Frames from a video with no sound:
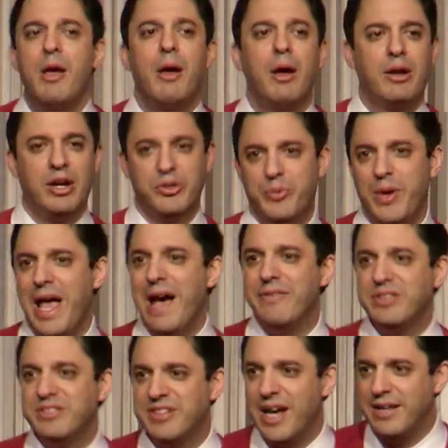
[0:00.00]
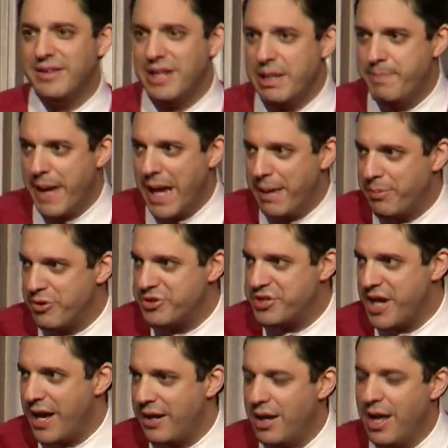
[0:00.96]
Because we haven't signed any papers
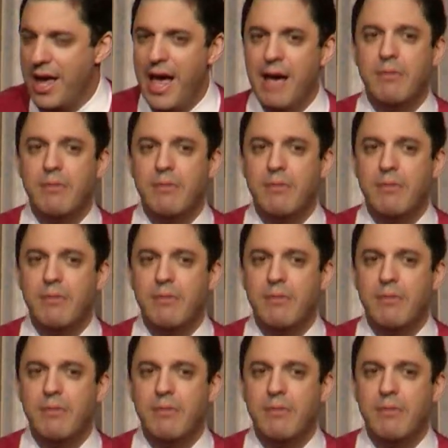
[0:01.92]
yet,